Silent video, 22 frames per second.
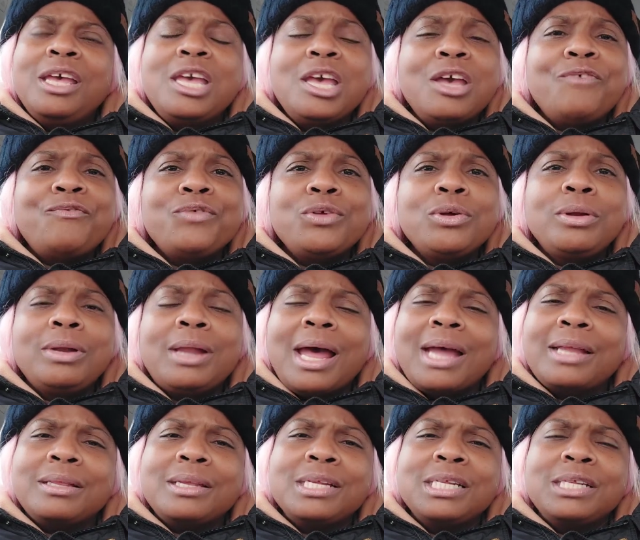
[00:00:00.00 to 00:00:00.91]
If you
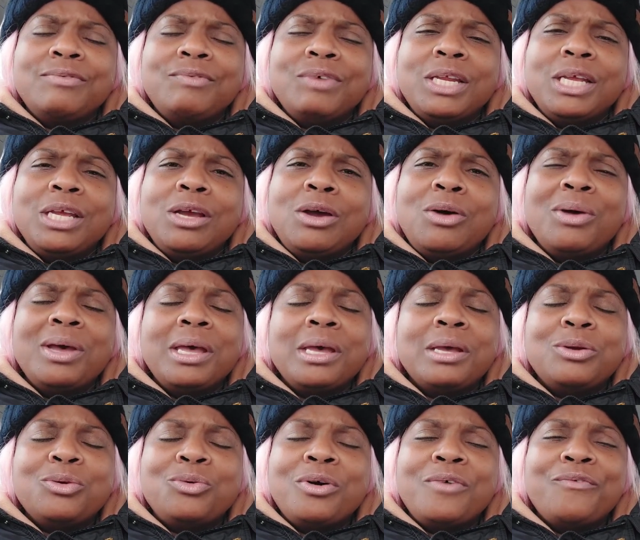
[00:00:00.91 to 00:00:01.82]
like this video,
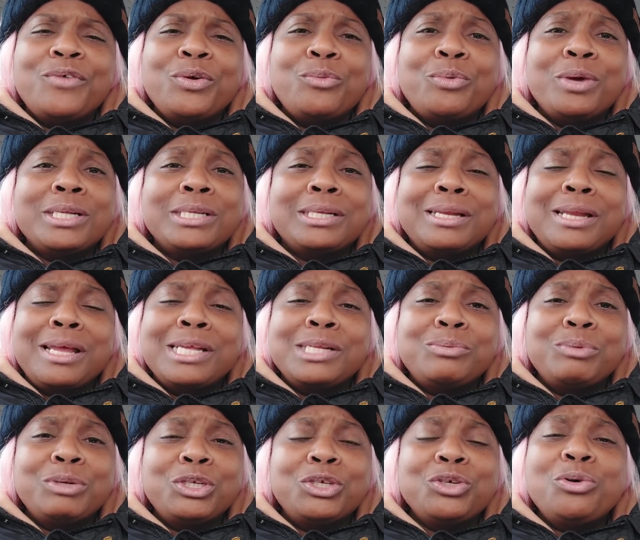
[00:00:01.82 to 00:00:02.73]
and or if it
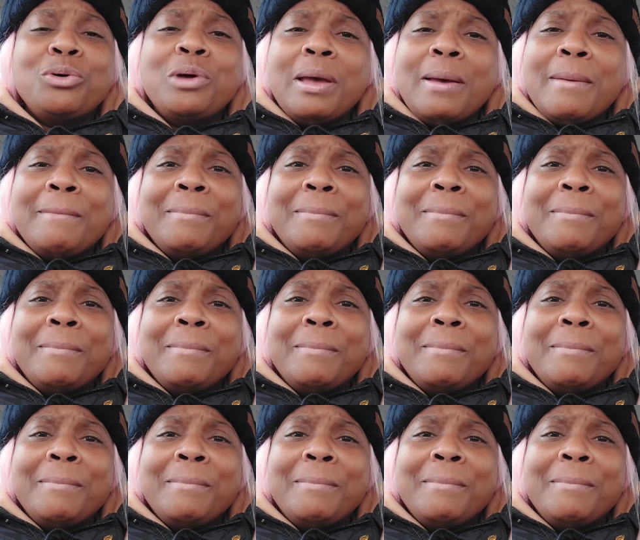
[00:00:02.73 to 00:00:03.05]
resonates with you,